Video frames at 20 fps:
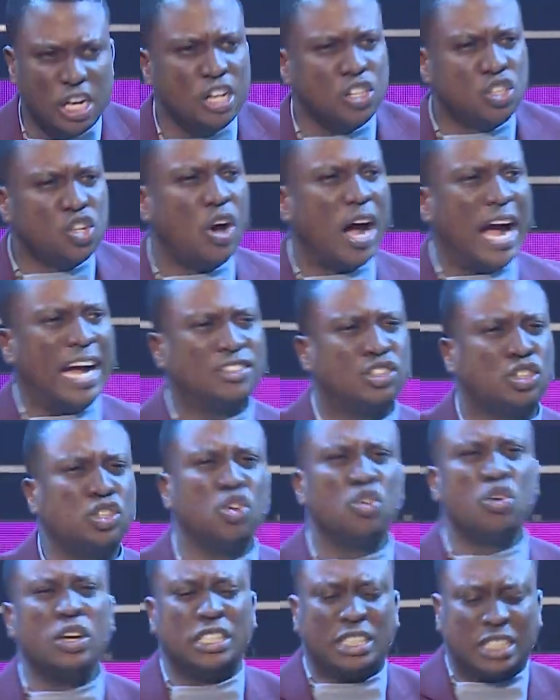So as
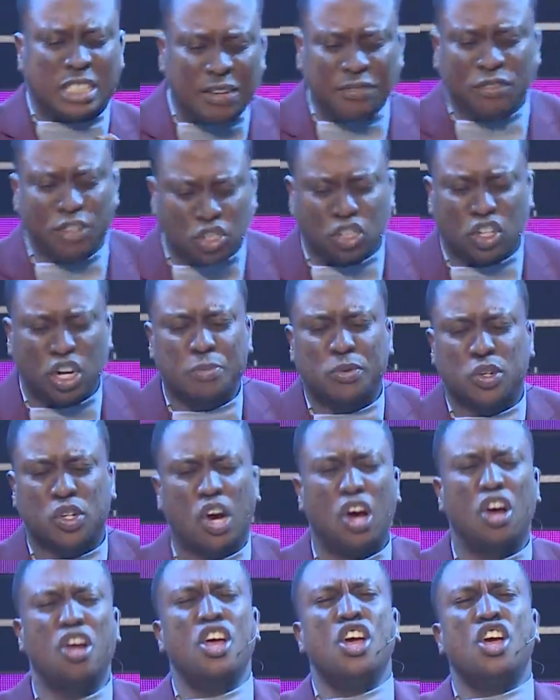you receive the
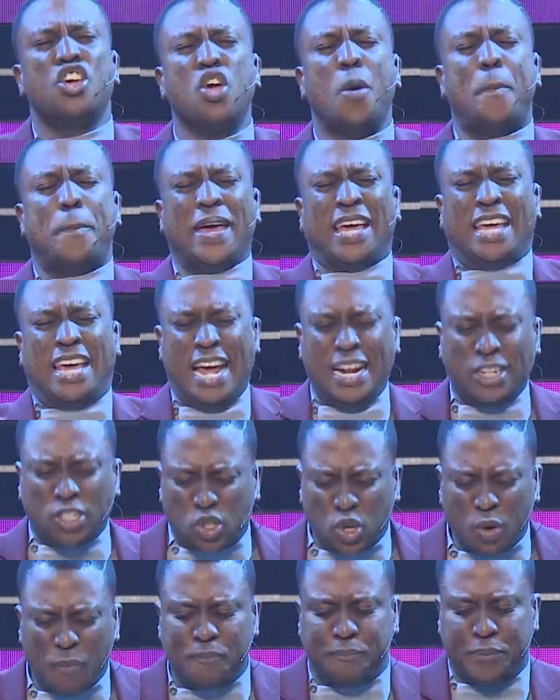scripture, you begin
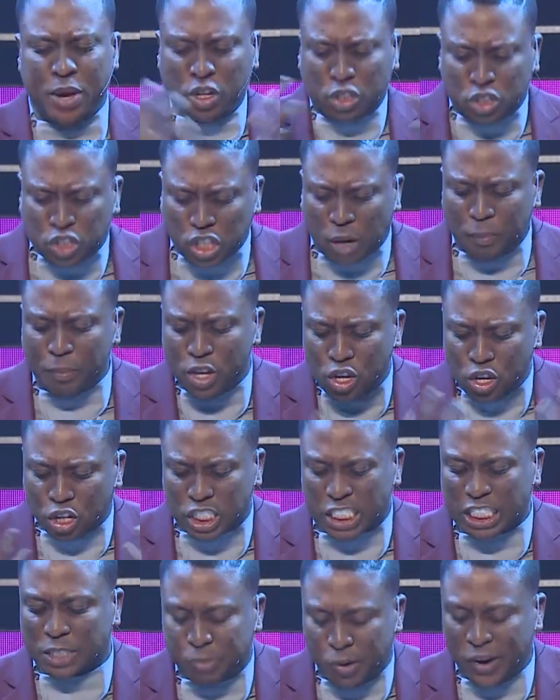to build something in your
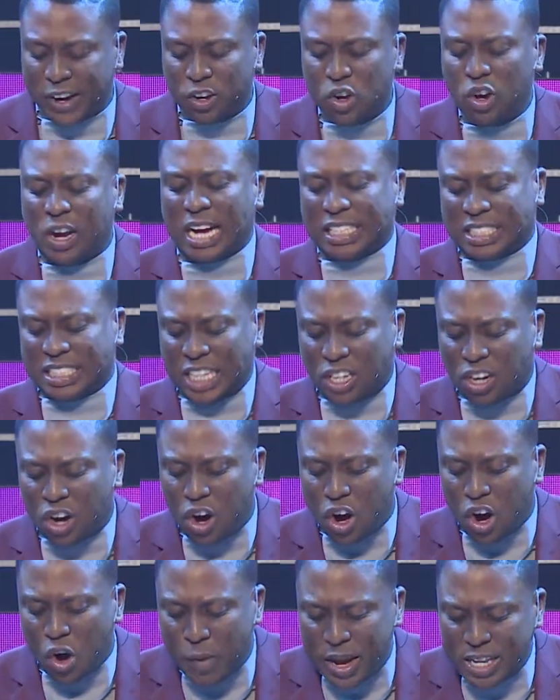spirit. Look at
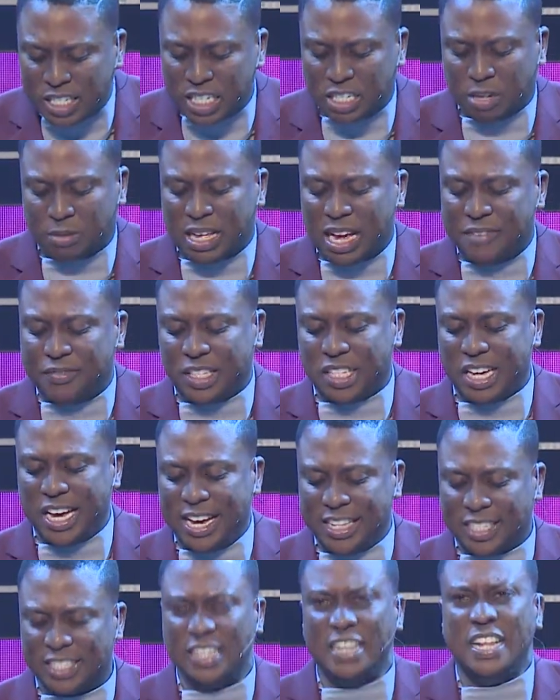2 Corinthians 9 verse
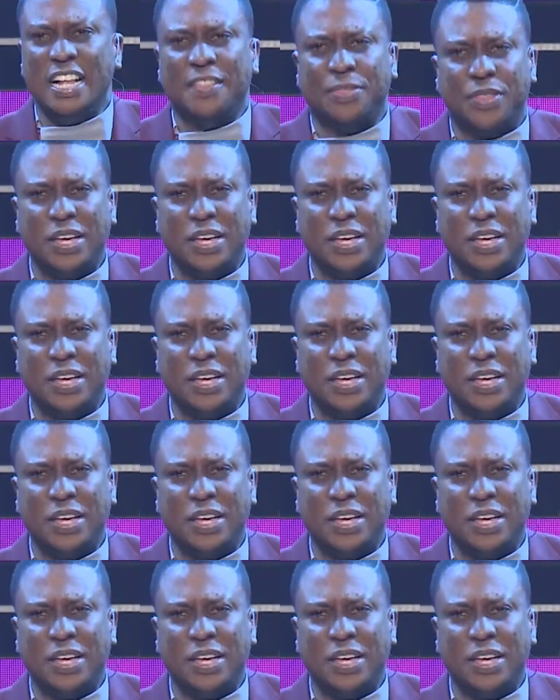8.